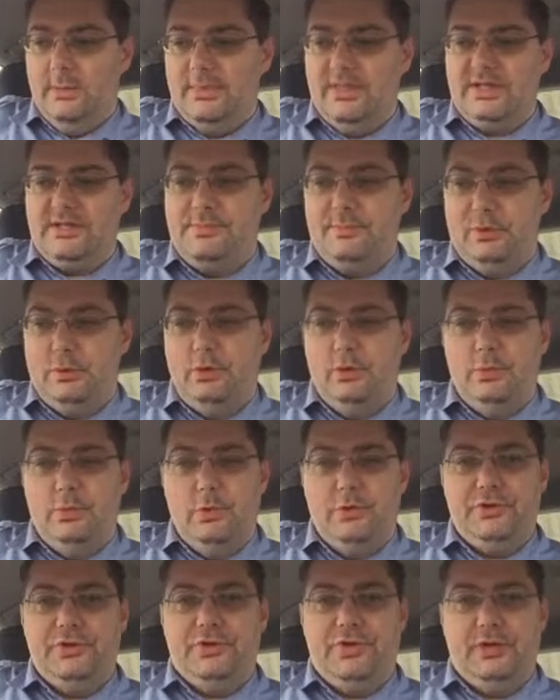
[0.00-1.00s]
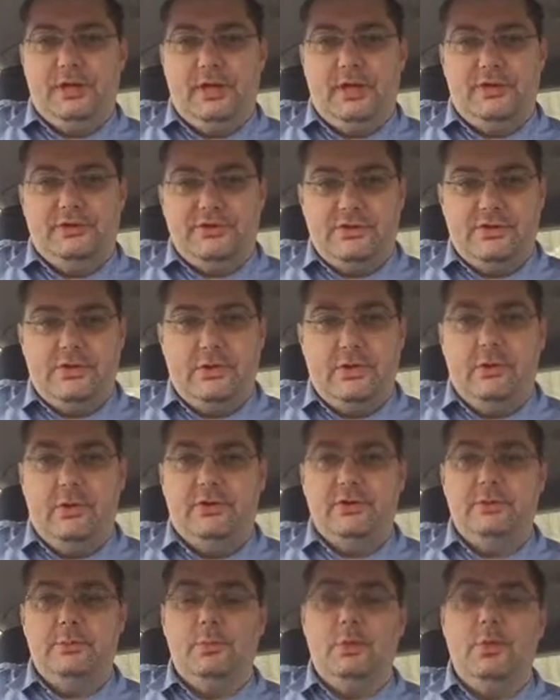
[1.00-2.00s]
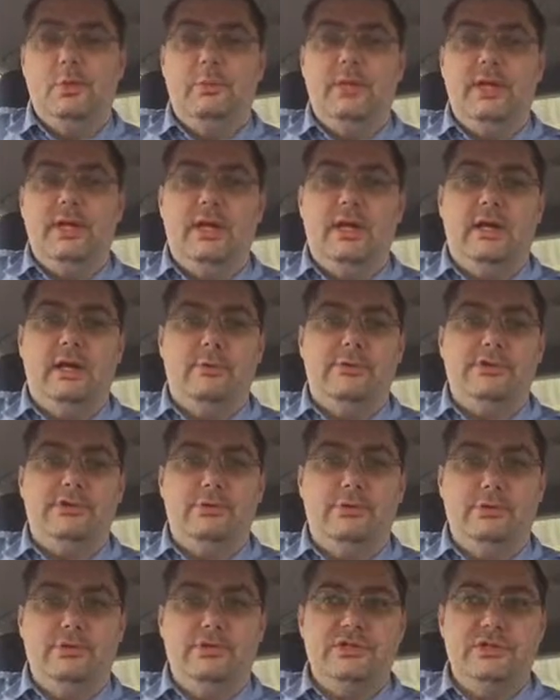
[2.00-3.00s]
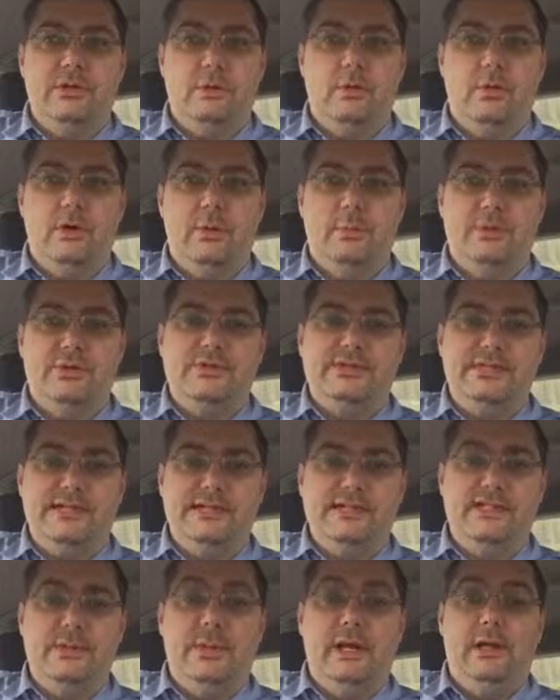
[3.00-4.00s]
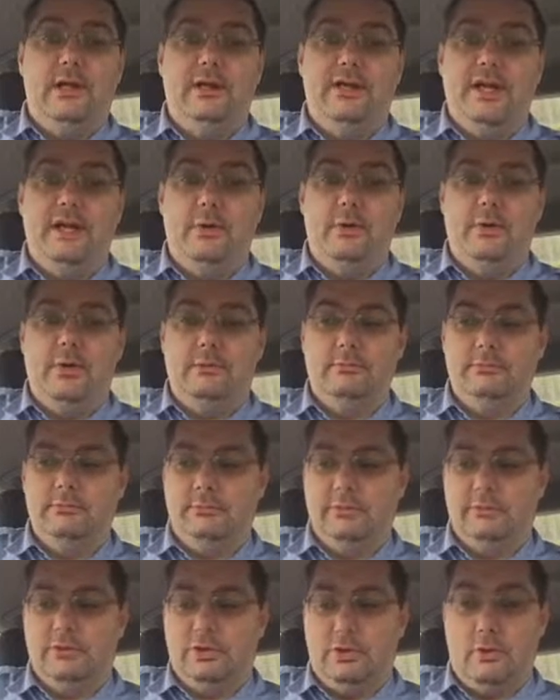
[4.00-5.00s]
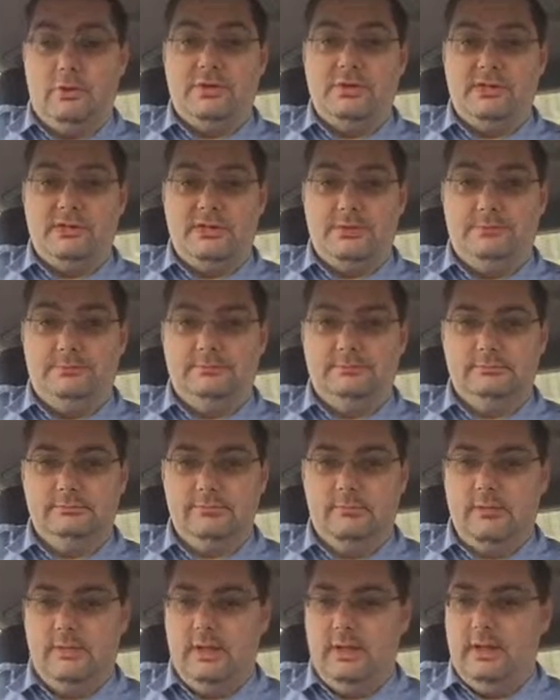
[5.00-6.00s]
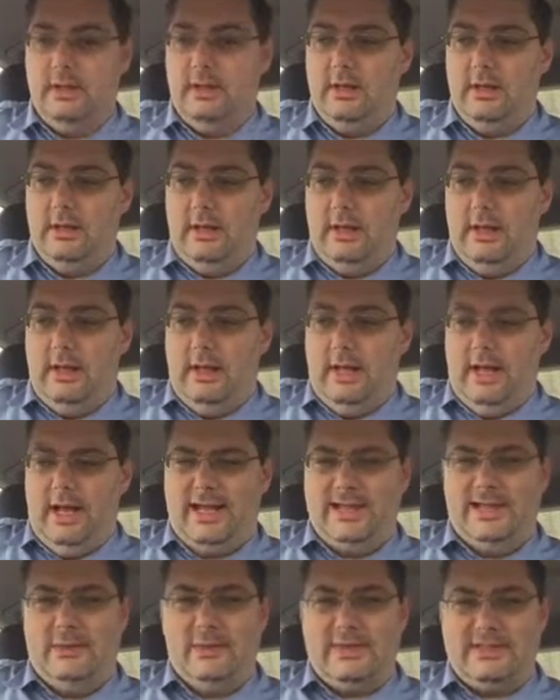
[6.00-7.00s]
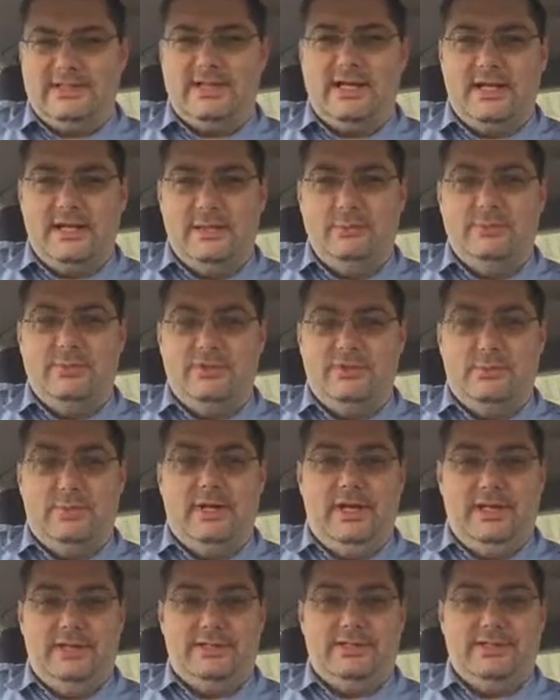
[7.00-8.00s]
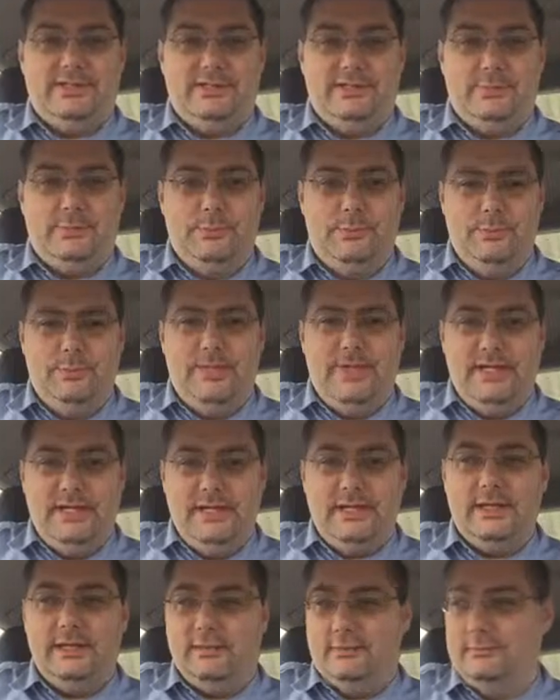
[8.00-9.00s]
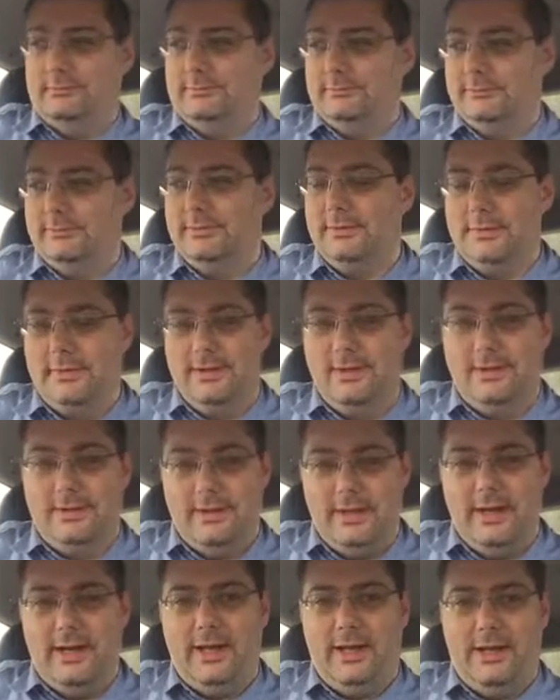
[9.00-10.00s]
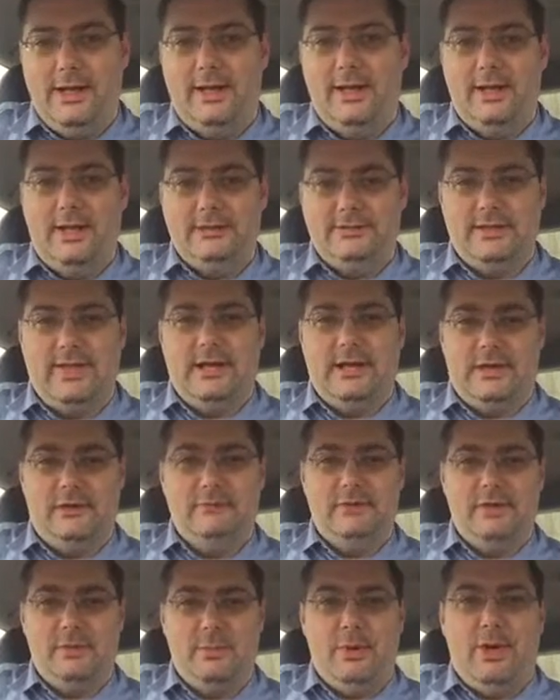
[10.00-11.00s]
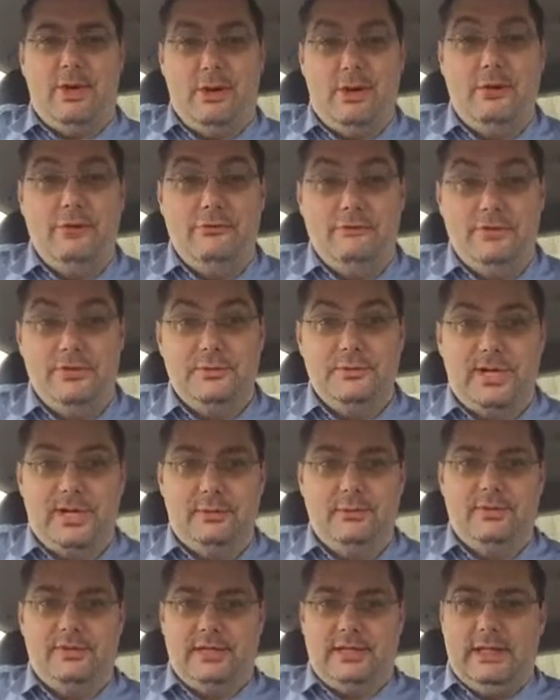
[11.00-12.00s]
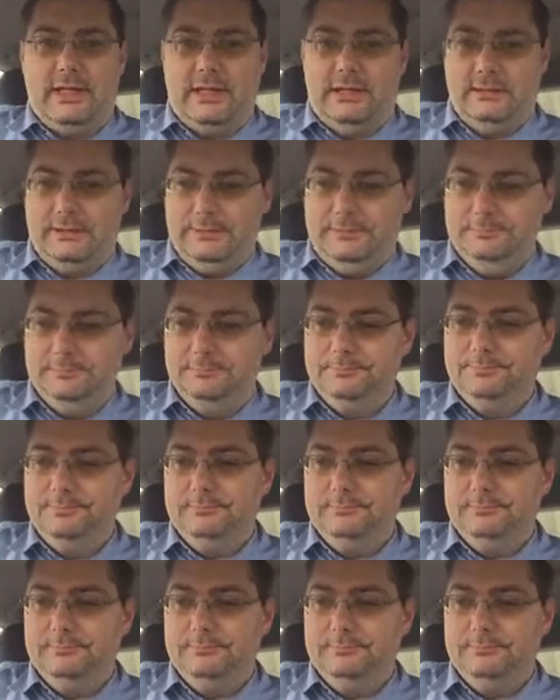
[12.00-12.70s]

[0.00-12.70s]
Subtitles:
But this Blue Motion, I took it out on the motorway and I was cruising along about 60 mile an hour constant, and there were times when it's peaking at around about 100 mile to the gallon.